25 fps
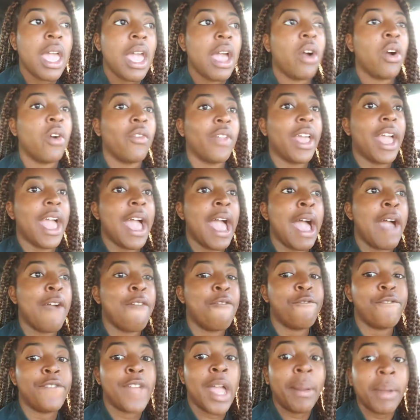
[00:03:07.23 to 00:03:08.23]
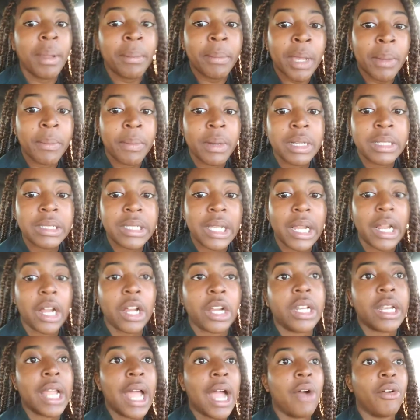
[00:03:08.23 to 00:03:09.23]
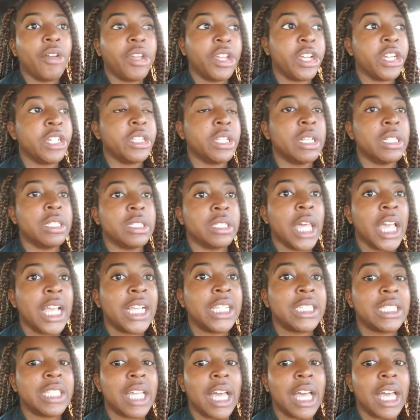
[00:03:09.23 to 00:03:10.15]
or um, they have family members that are now here in the States